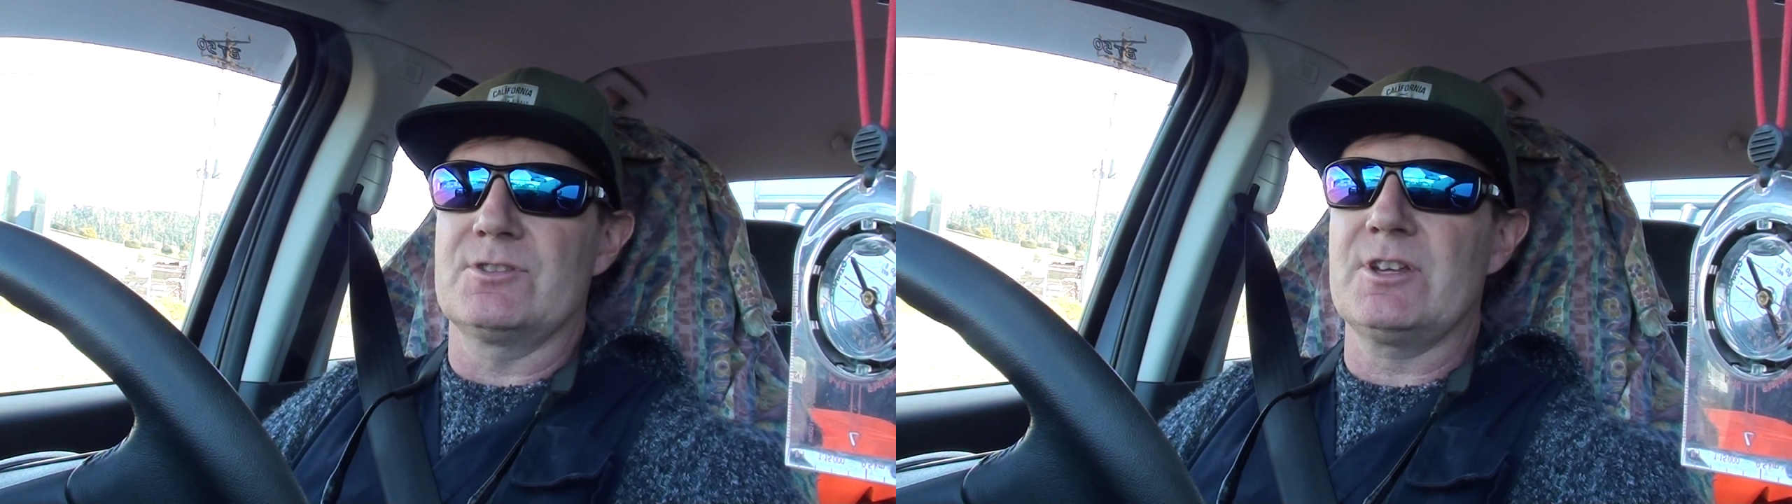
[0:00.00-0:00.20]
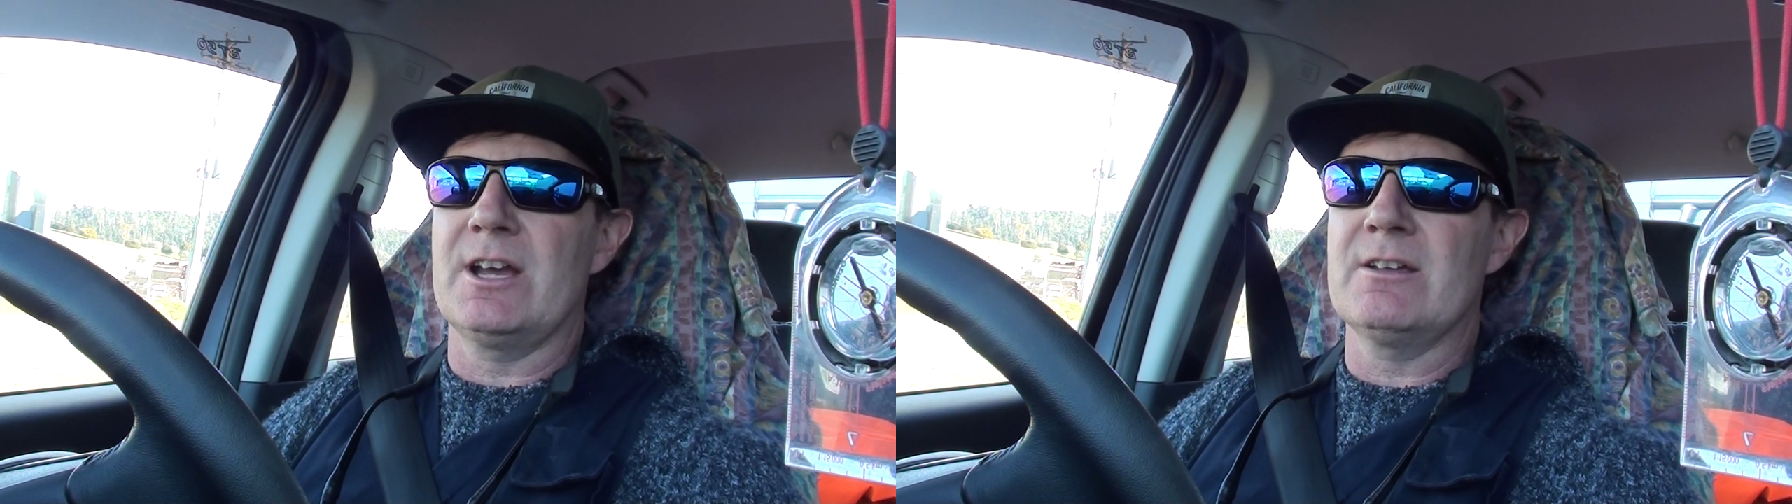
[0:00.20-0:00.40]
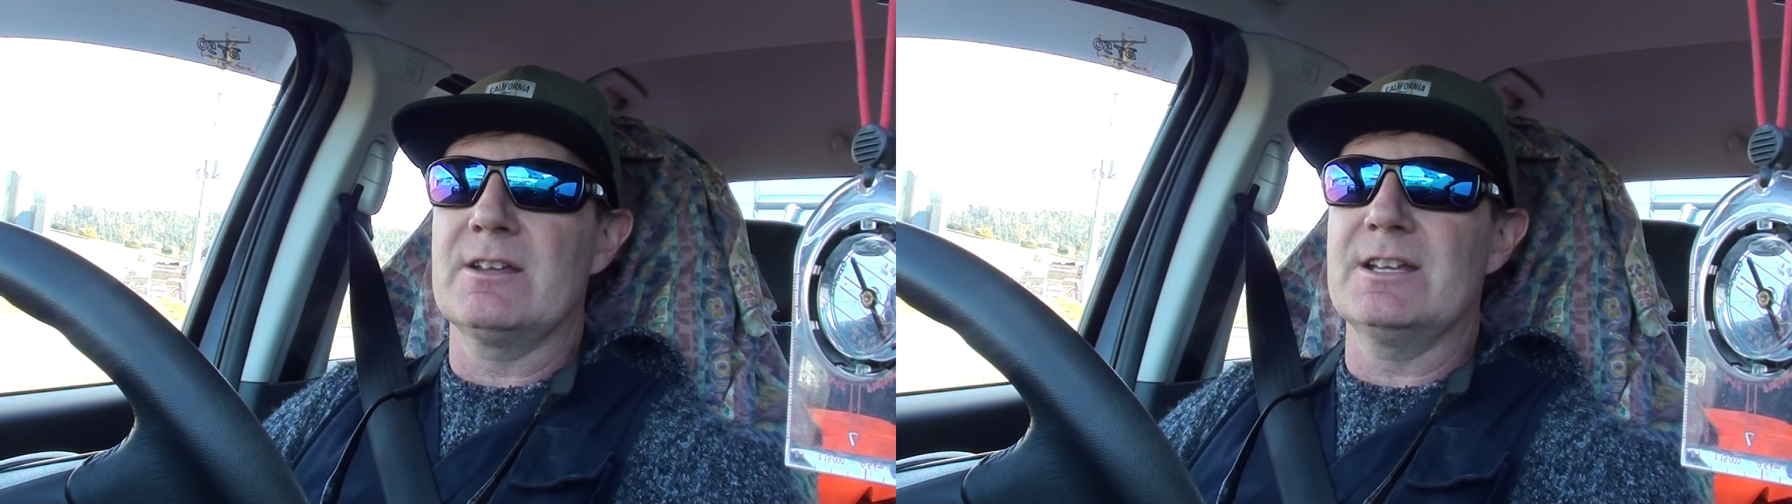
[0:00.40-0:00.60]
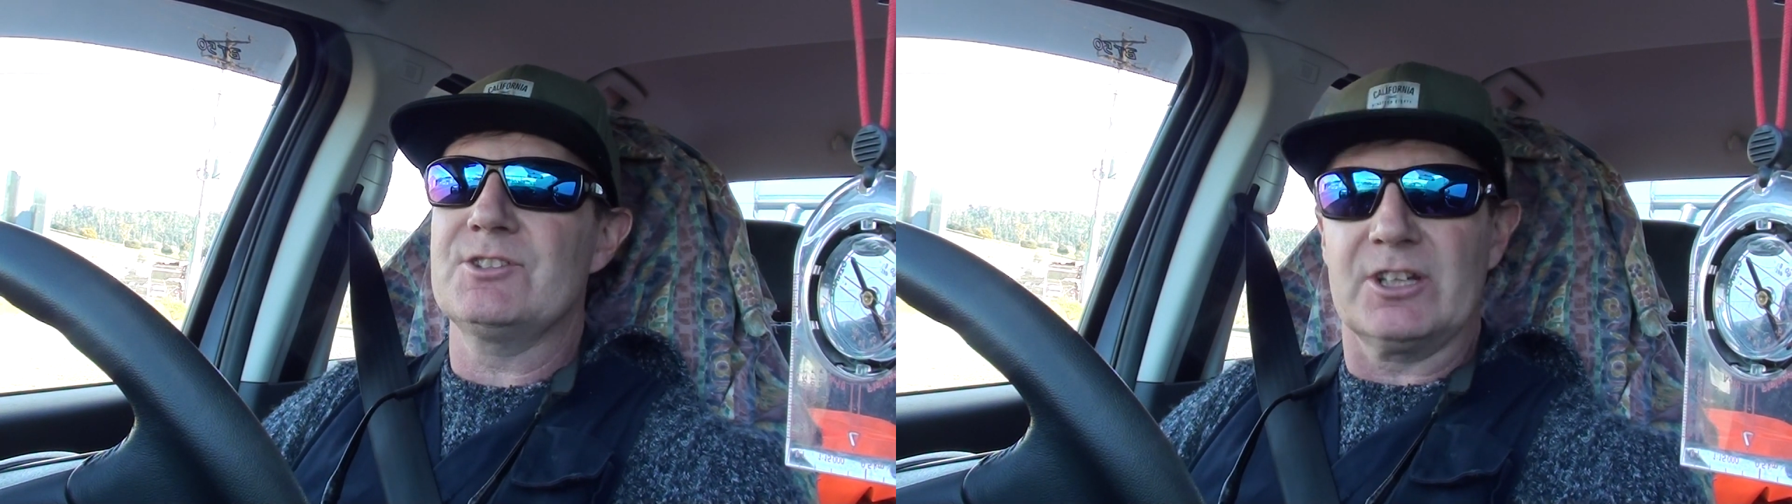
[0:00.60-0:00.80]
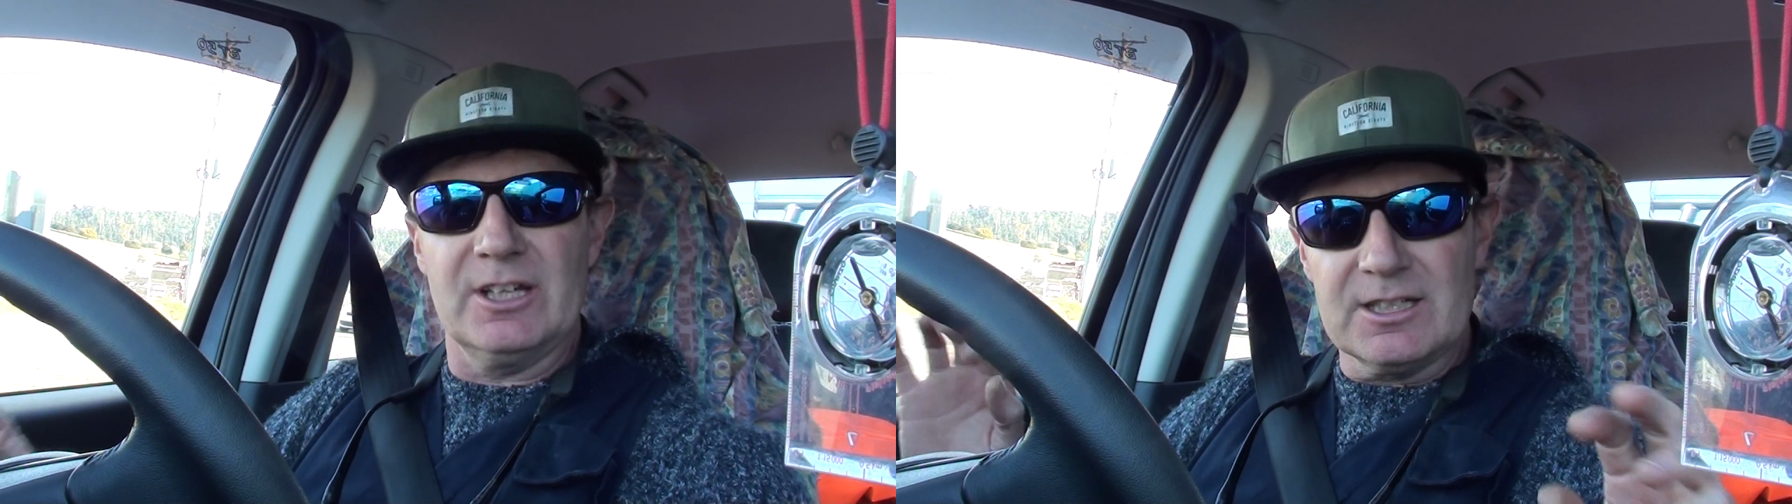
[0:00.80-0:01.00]
So
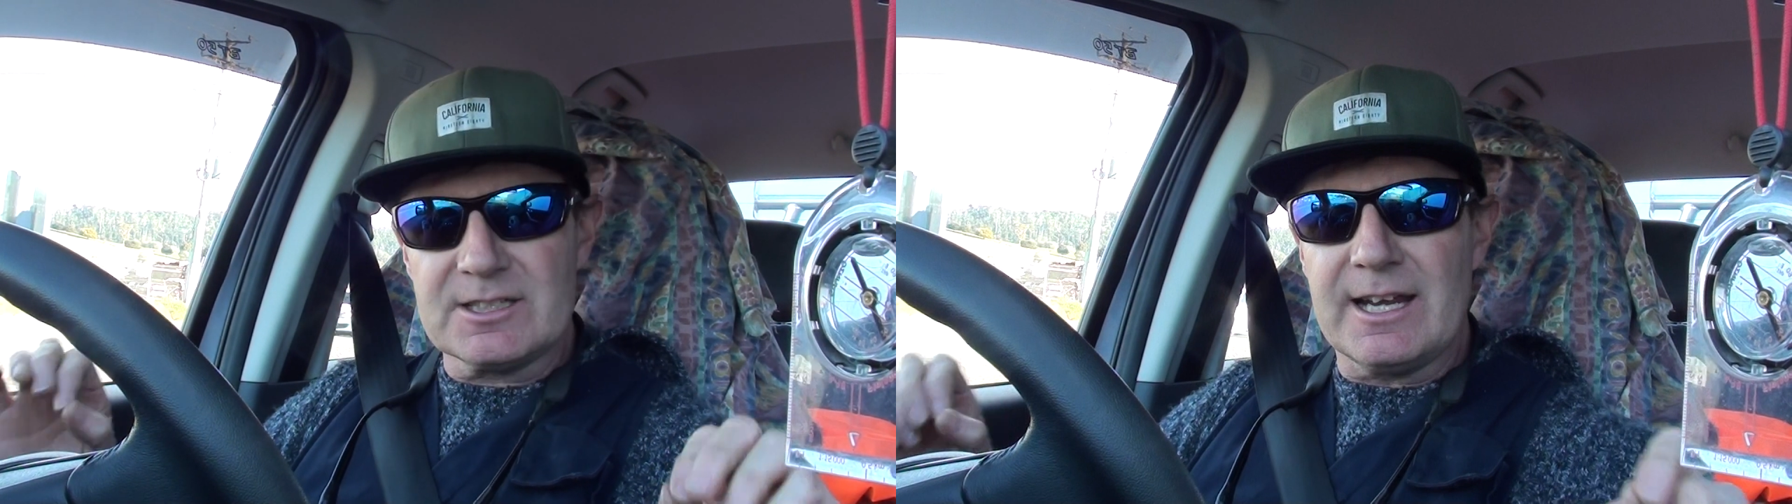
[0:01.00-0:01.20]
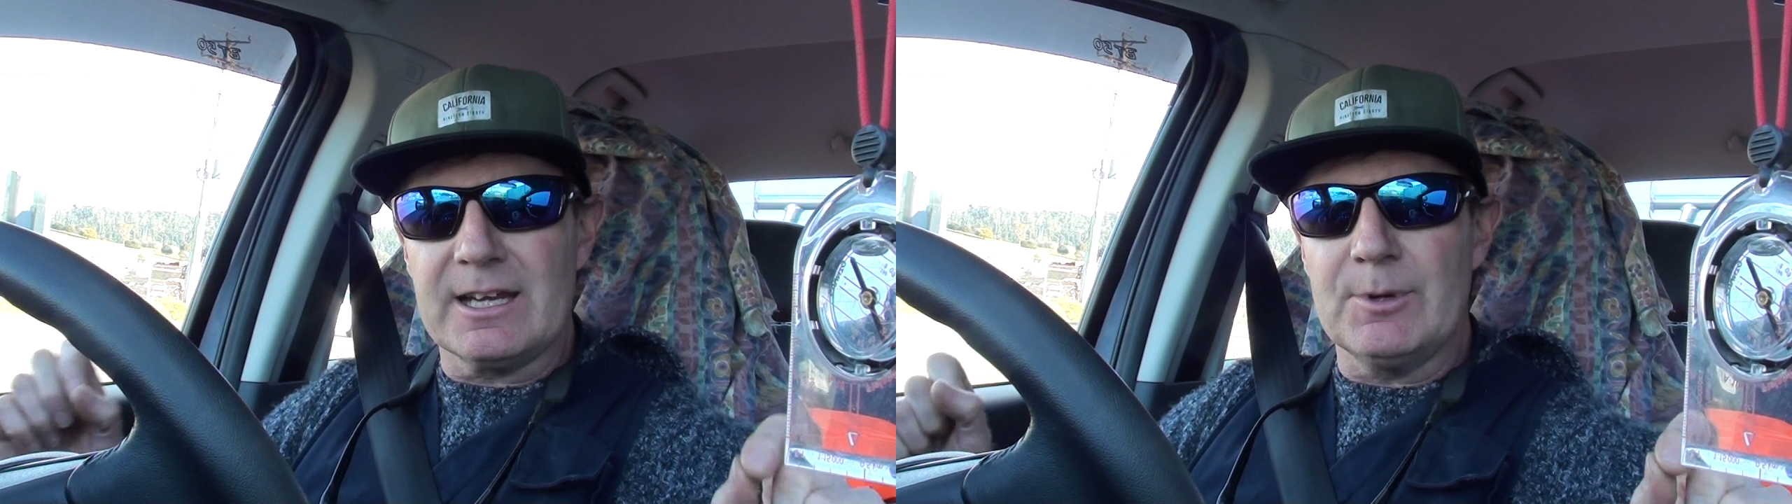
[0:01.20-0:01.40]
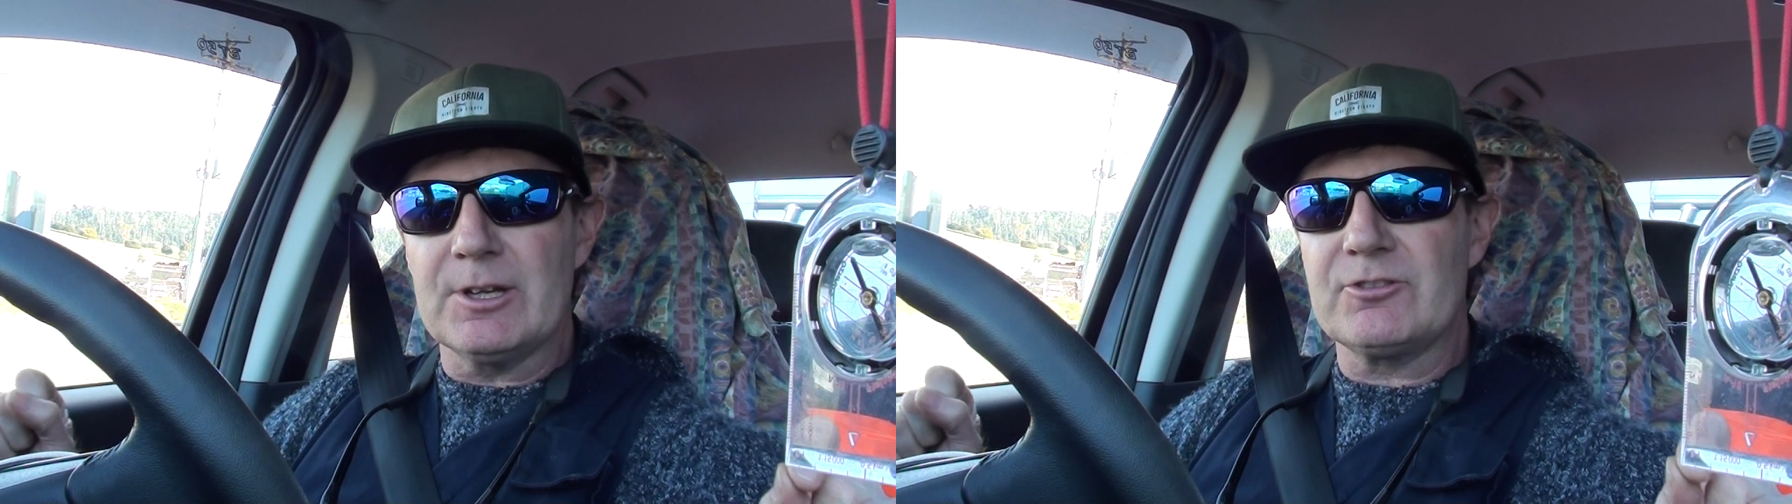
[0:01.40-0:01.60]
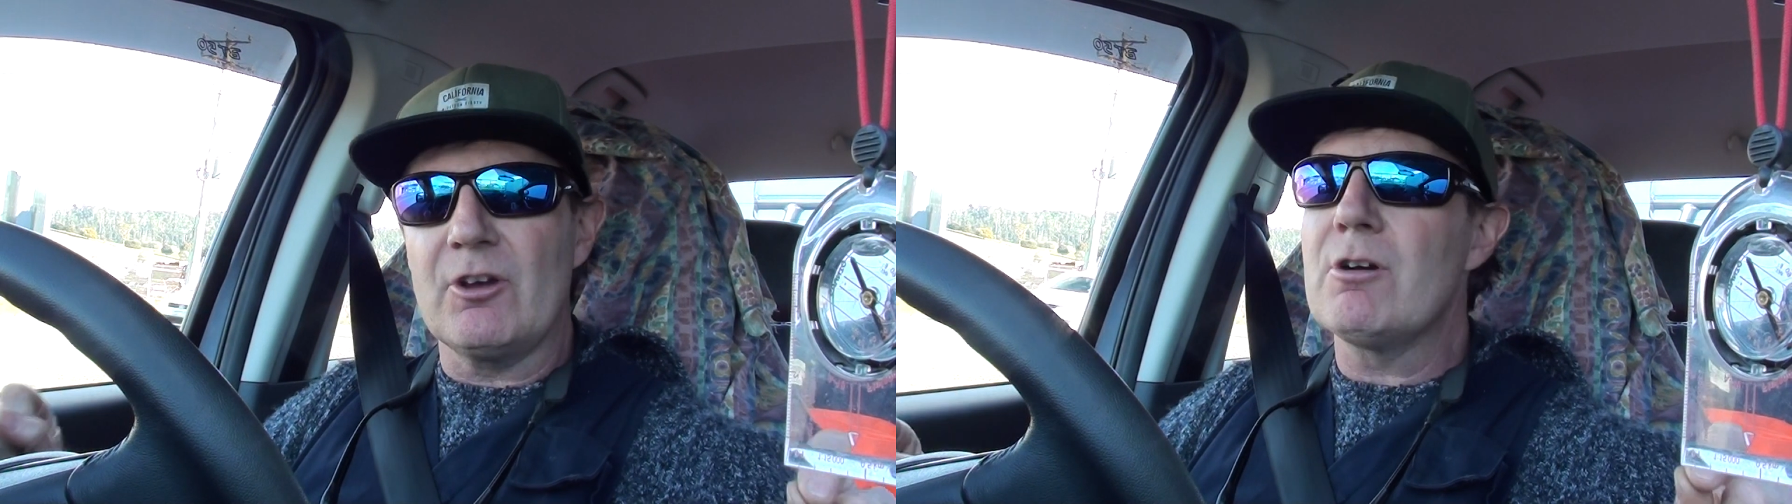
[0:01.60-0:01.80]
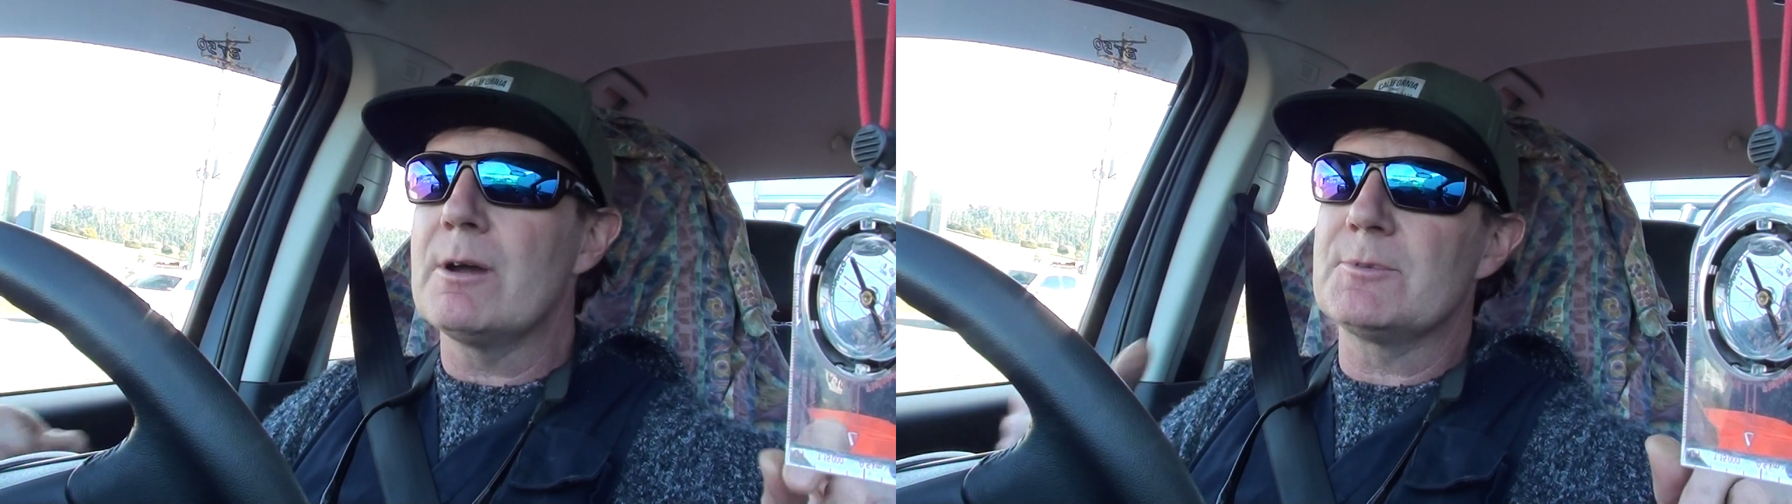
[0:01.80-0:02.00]
it's going to take a bit of
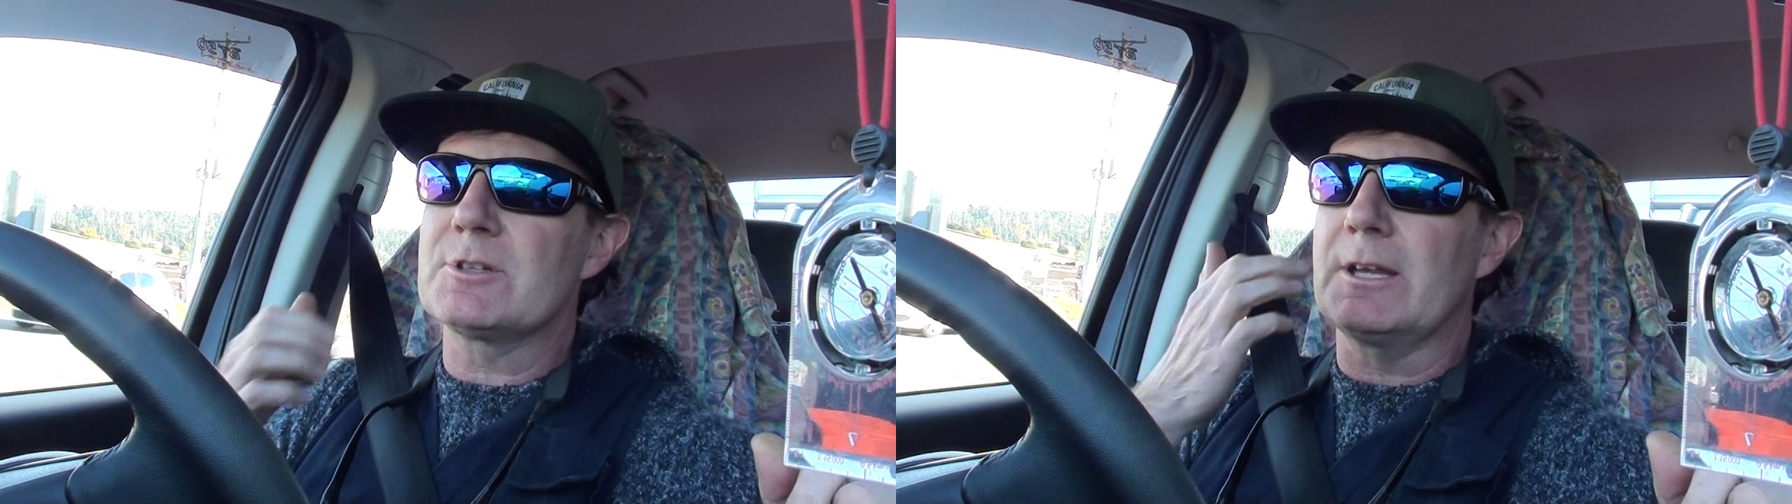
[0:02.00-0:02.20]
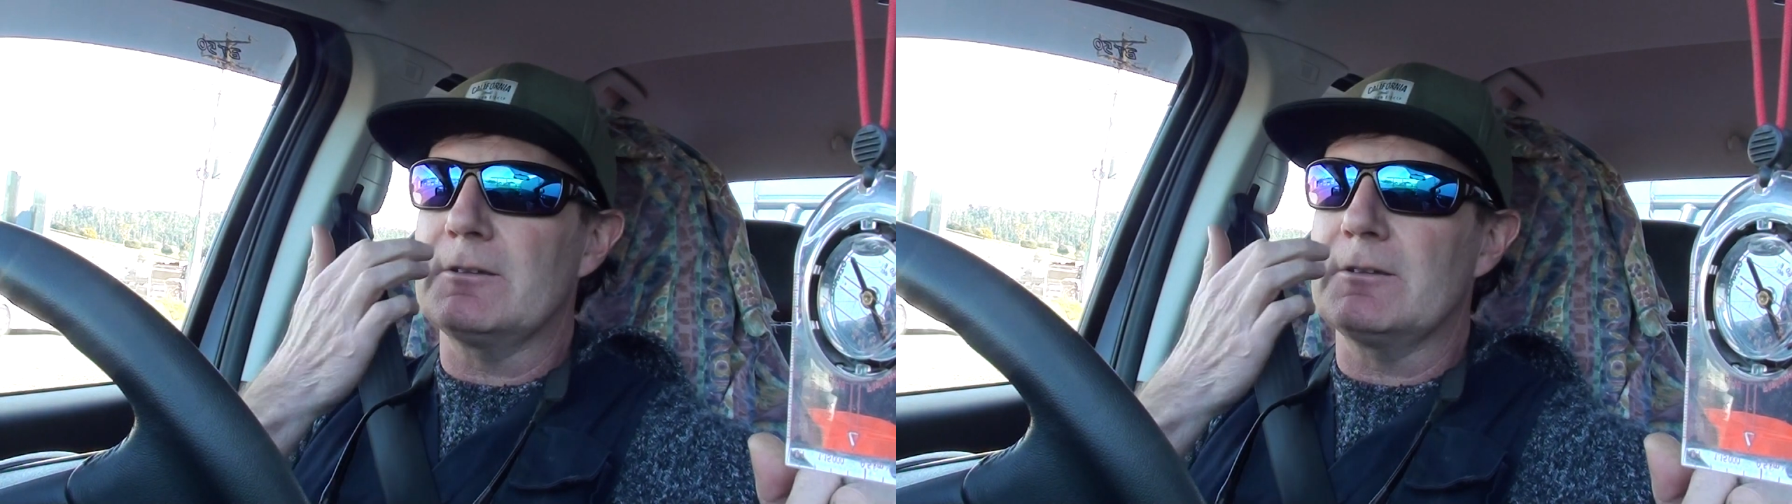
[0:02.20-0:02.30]
time to